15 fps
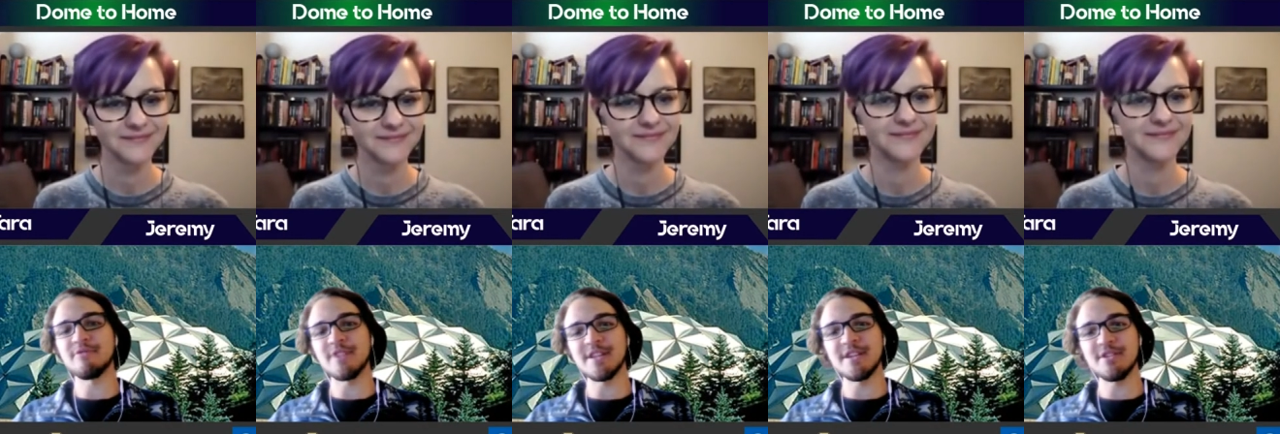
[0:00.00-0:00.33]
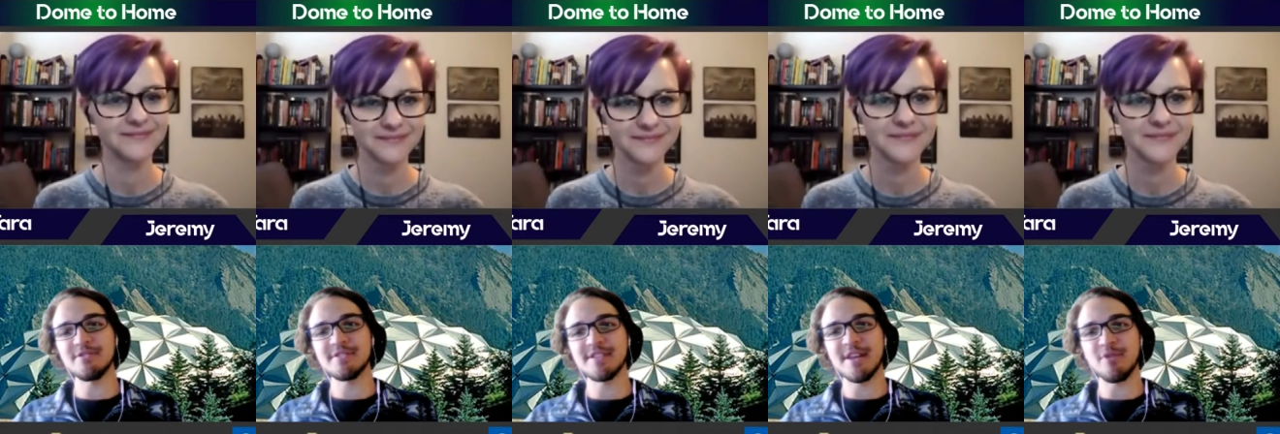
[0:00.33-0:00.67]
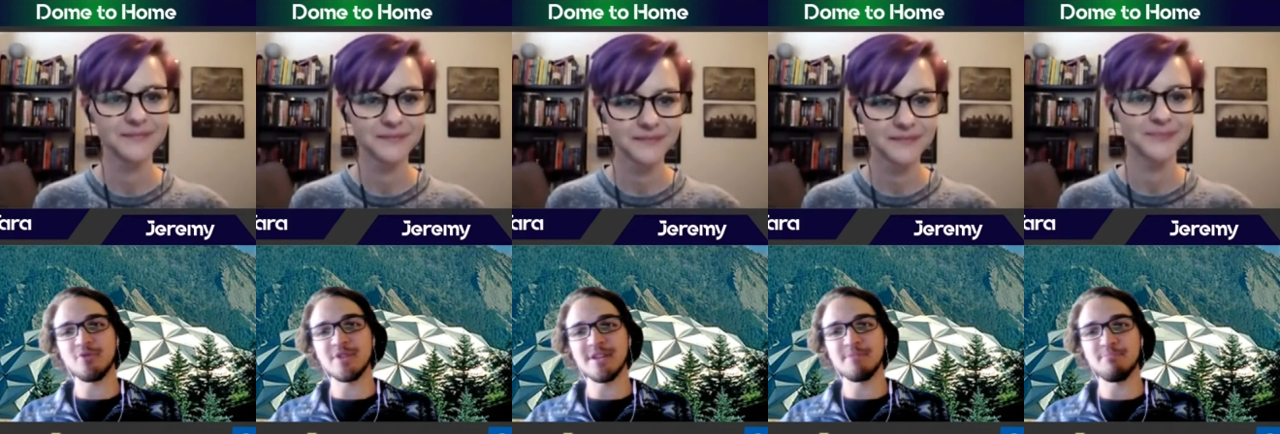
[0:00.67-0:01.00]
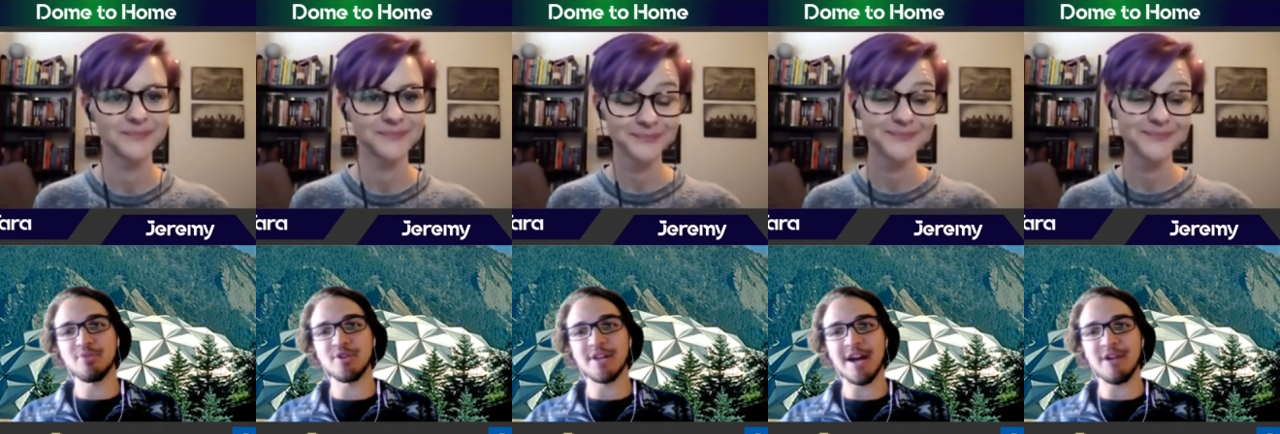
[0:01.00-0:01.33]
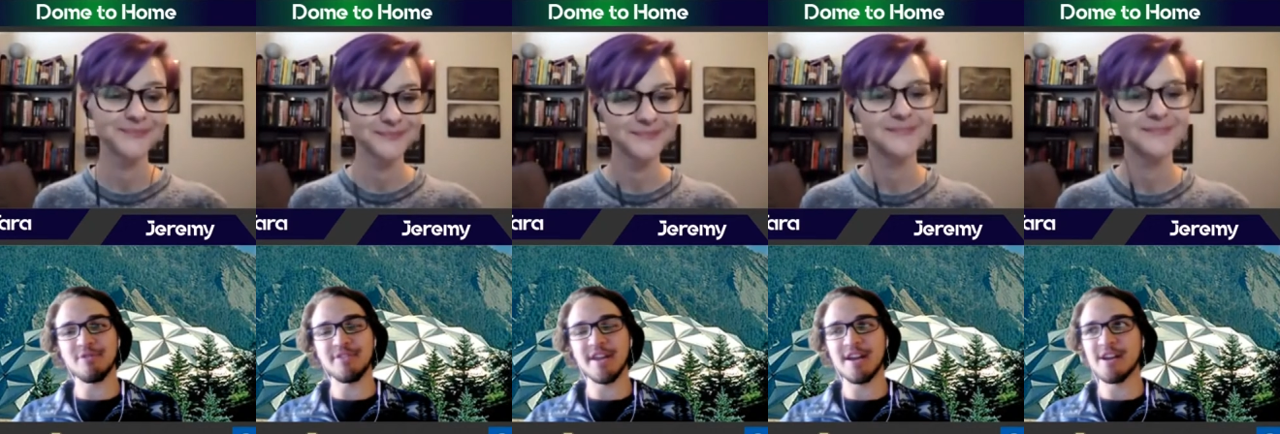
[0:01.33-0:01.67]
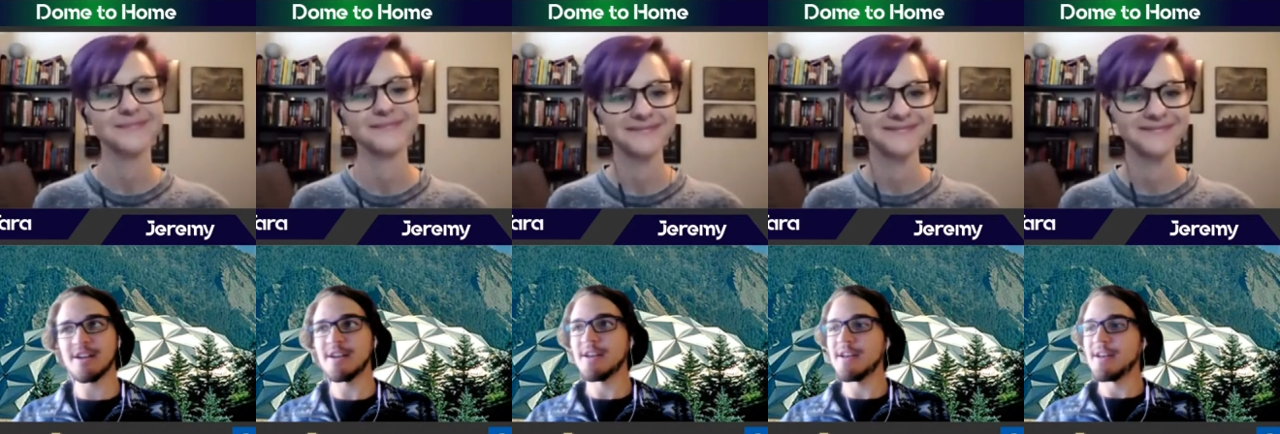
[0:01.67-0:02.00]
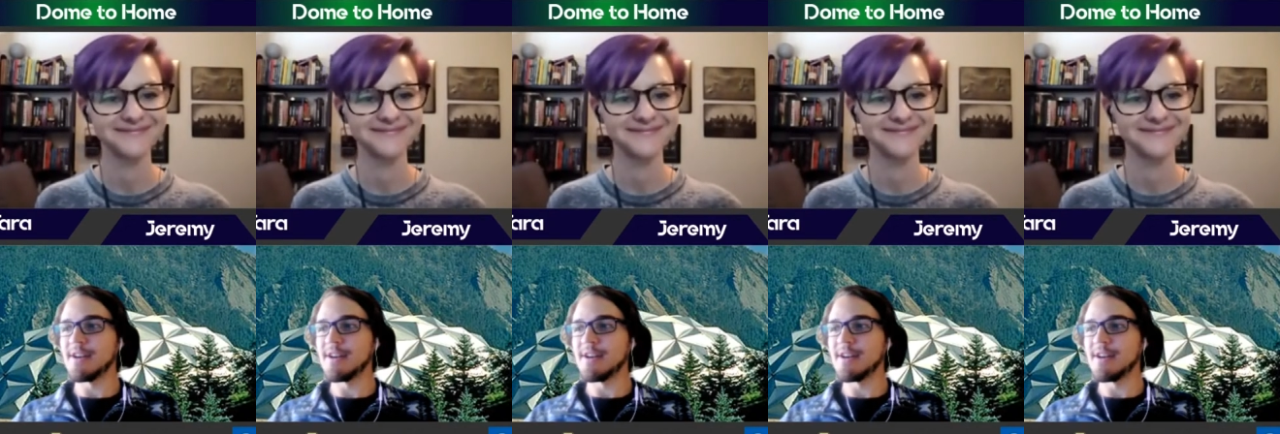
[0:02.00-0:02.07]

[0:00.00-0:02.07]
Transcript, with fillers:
Speaker 1: videos that we put out there.